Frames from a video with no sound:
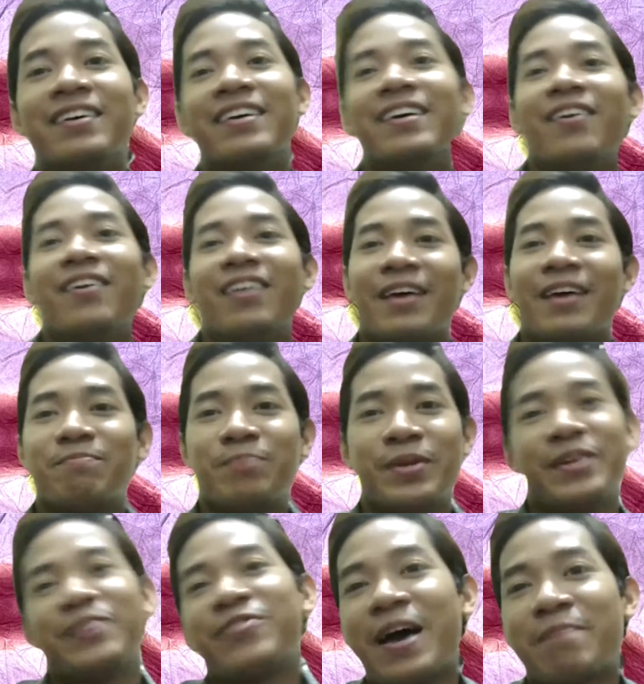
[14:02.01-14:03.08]
Like, you put the
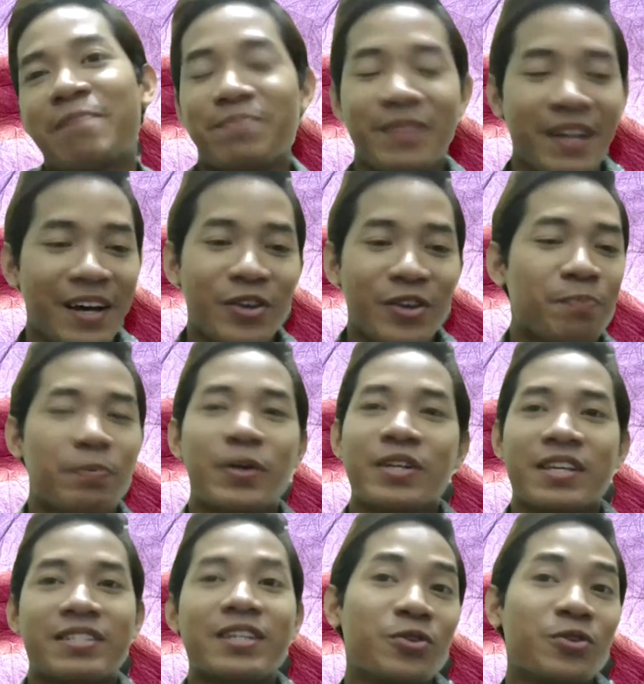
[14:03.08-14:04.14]
grab, you put
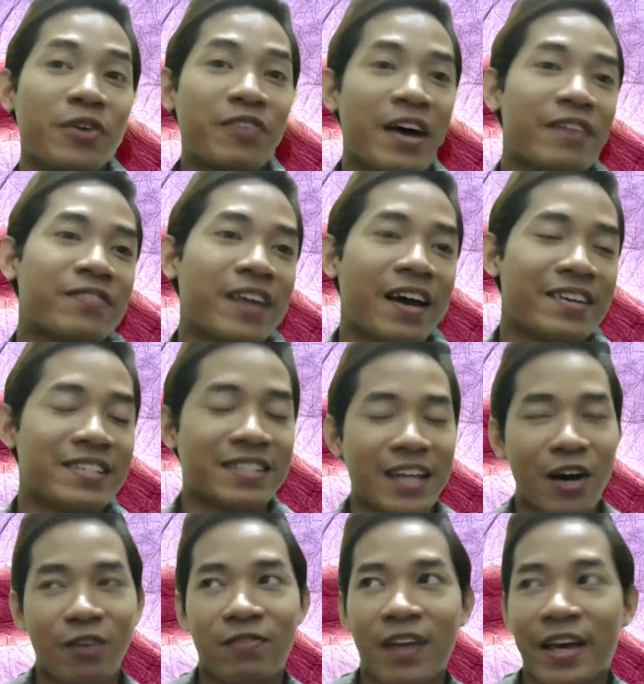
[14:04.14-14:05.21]
the you arrive there, instead
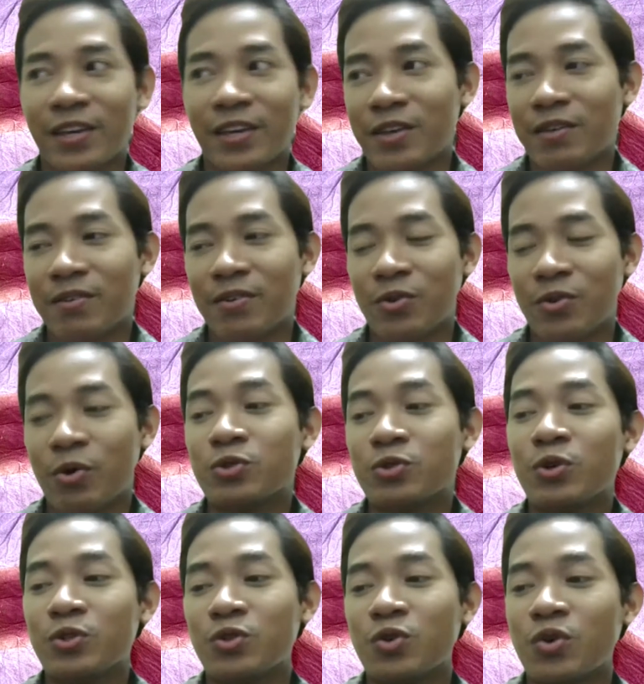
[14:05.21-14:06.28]
like you want to
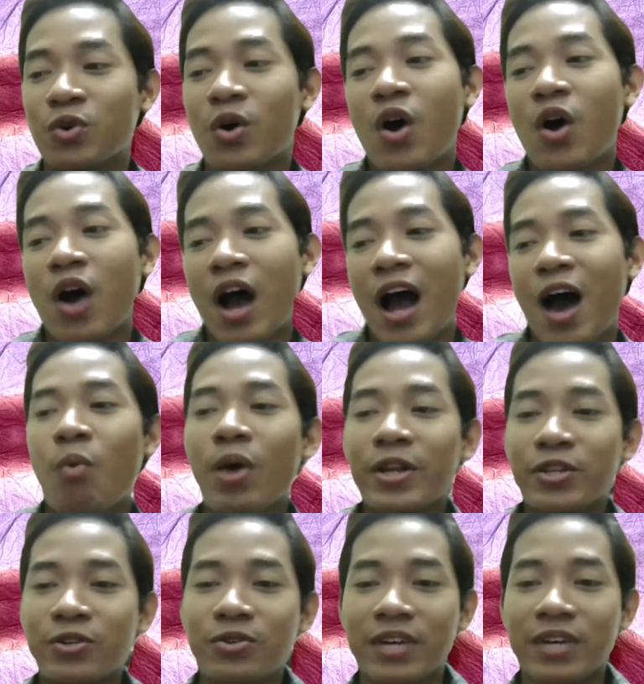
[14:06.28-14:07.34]
go to
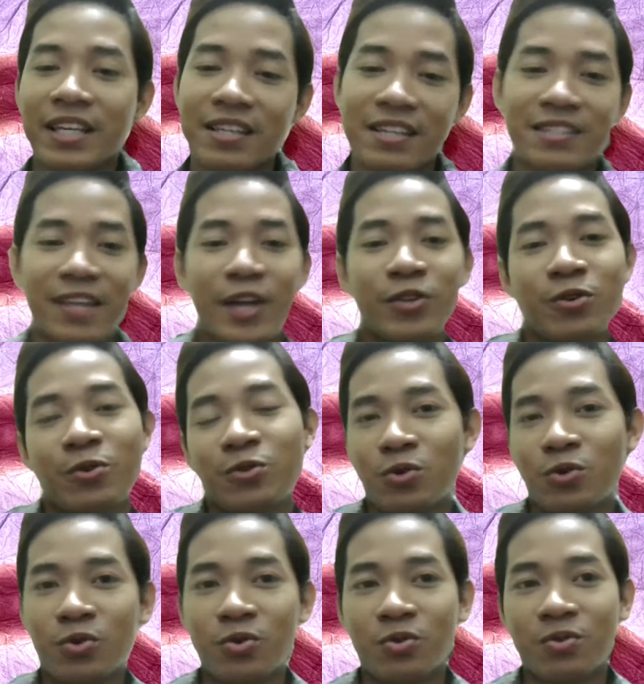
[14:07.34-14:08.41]
1U, it send you
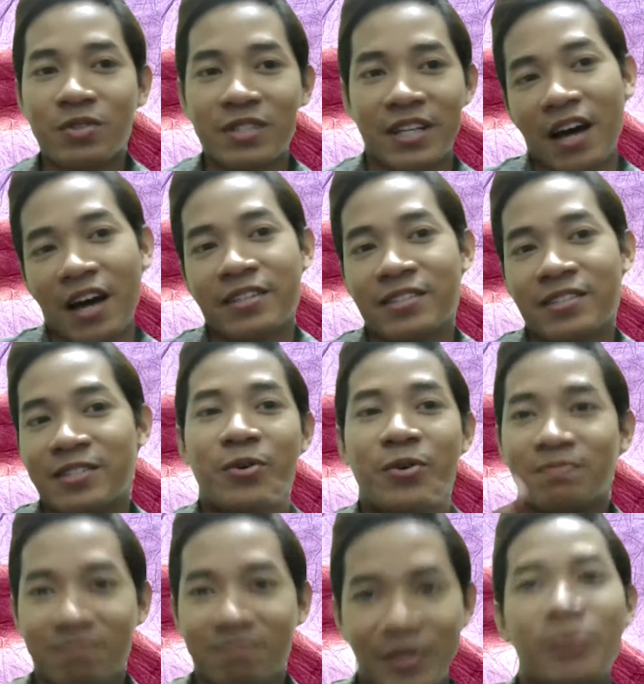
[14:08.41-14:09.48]
to the gardens. No,
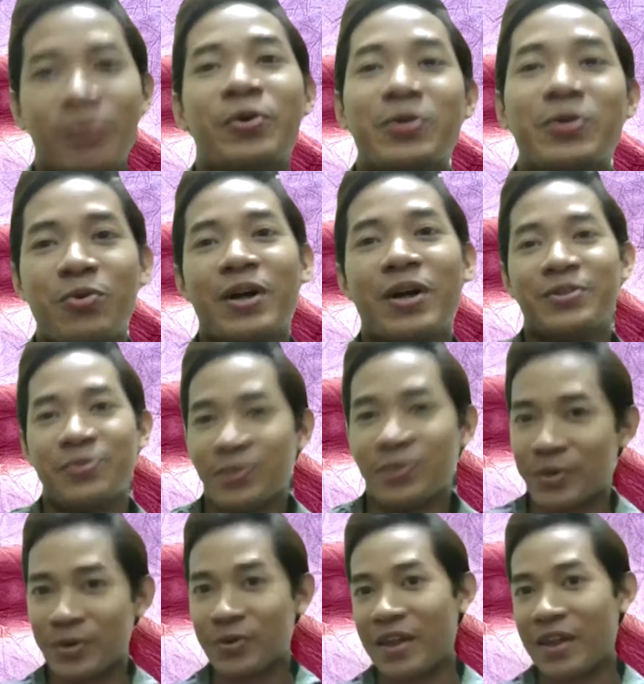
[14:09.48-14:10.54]
it will go to 1U, will
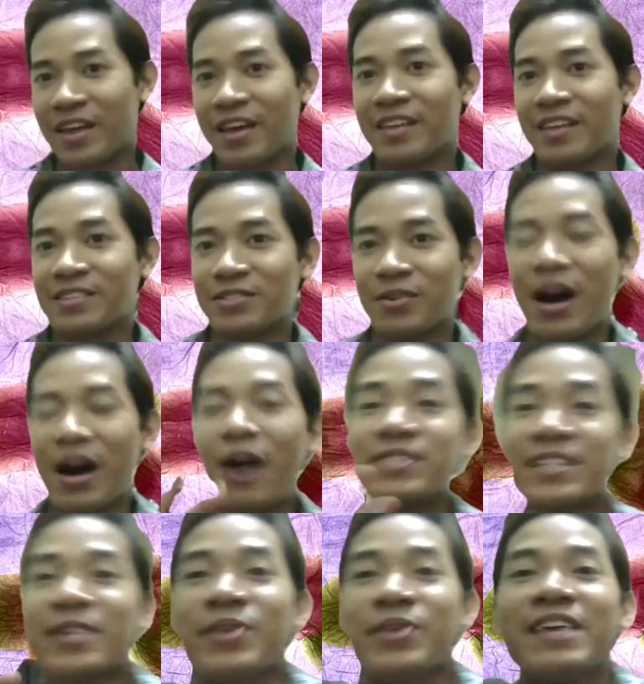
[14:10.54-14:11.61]
not go out there. So how exactly
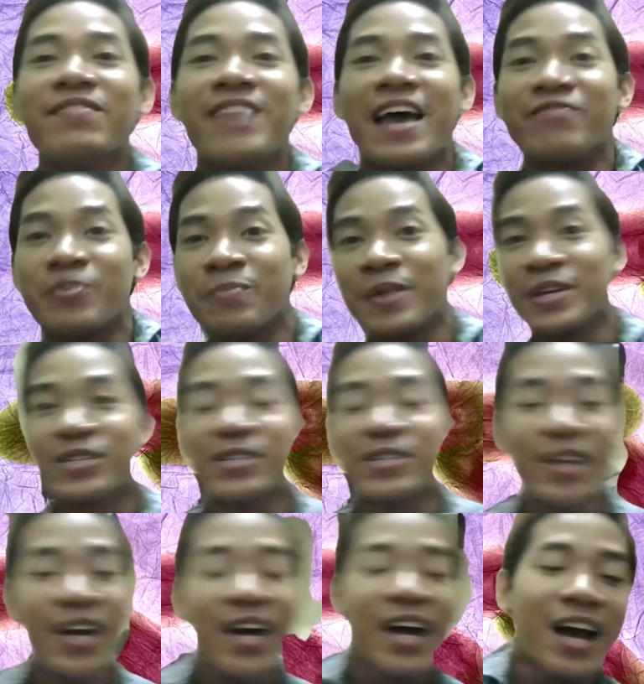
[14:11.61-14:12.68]
we give that information
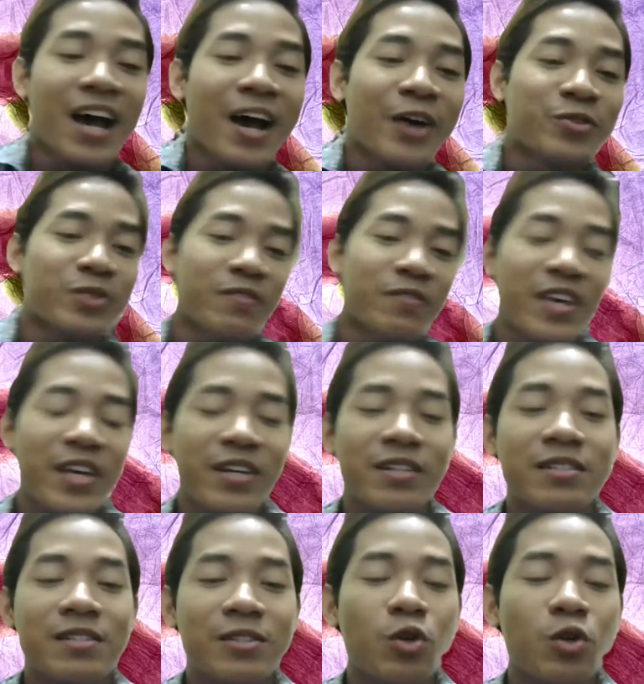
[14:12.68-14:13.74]
to the
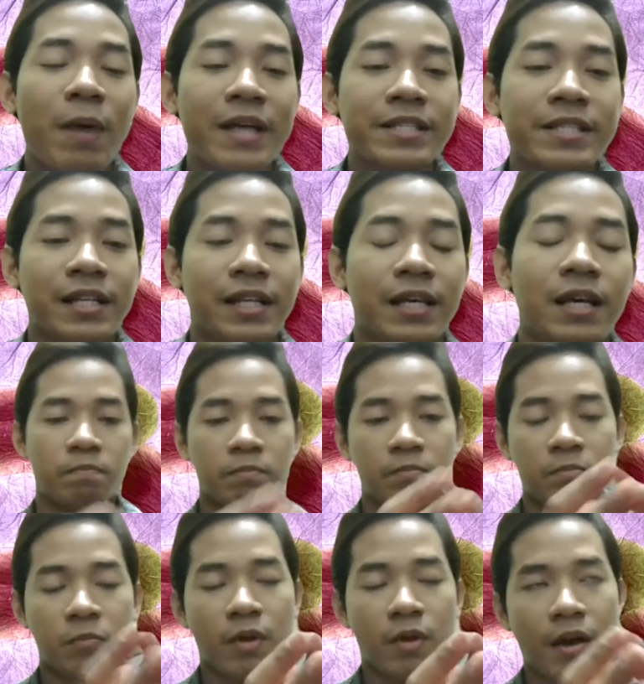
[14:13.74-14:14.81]
vehicle? So basically,
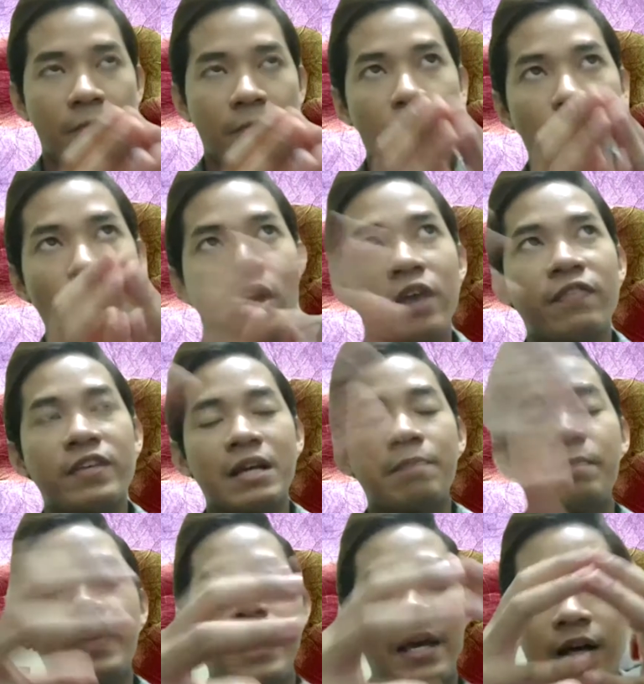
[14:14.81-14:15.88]
you give
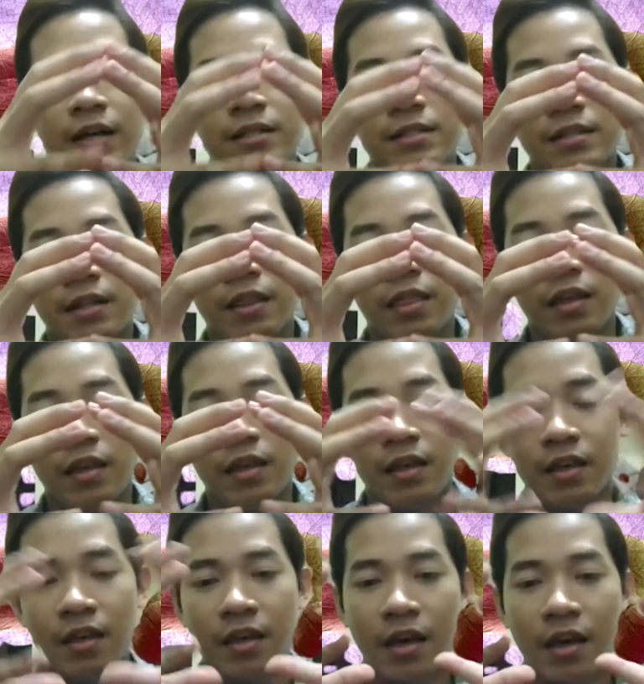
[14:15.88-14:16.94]
example like I said,
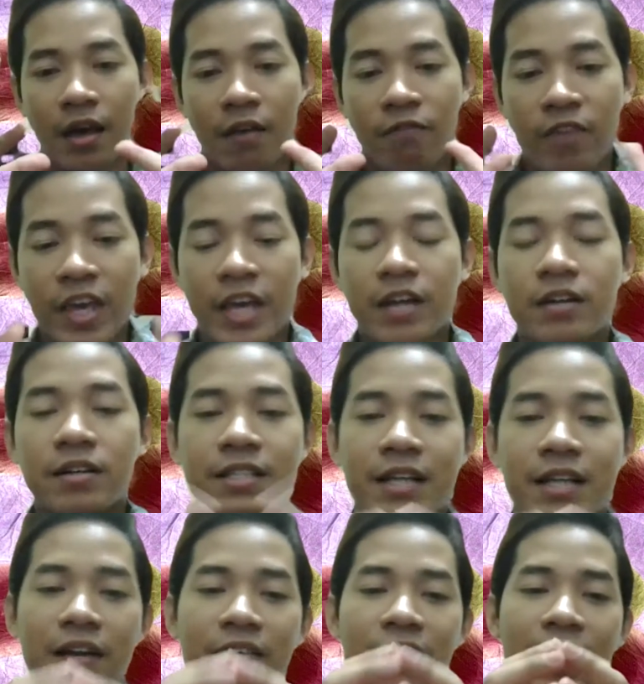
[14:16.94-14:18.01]
the vehicle is
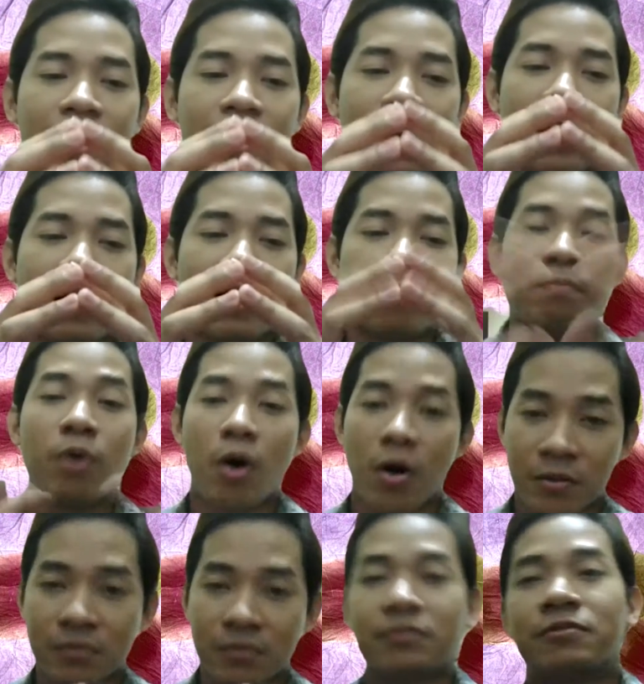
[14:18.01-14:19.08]
kind of like a
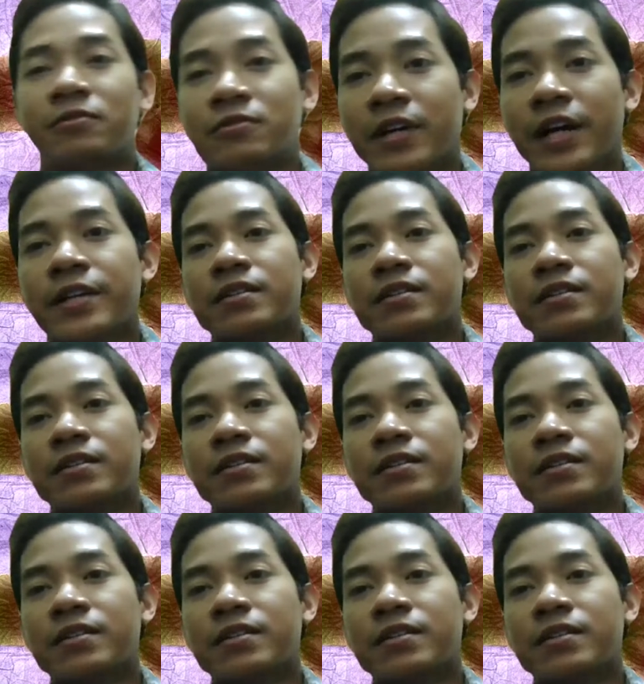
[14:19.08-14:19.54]
ball, right?